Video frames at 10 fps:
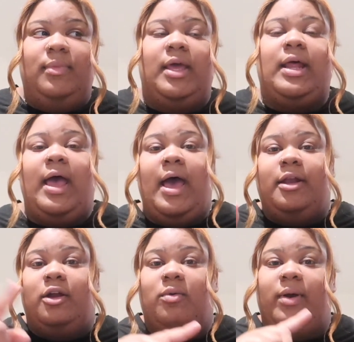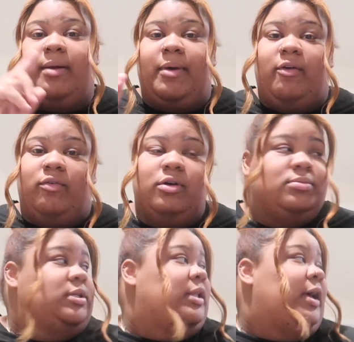And I had nowhere in my
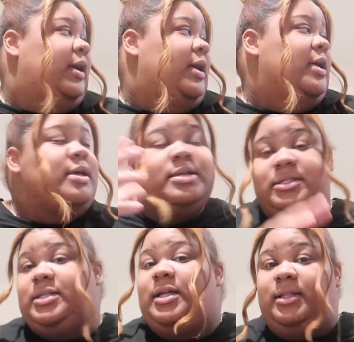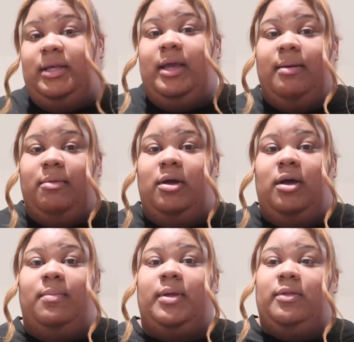room to like set the camera
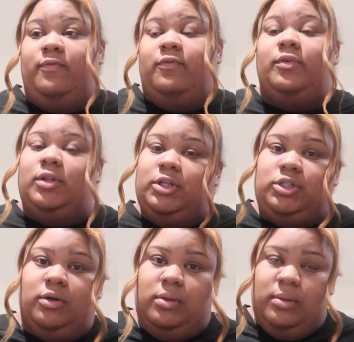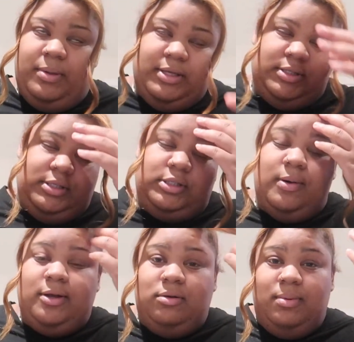up and fully show you the pieces. So
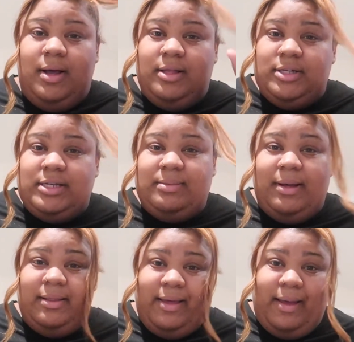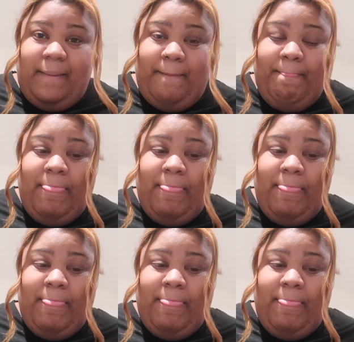I do apologize about that.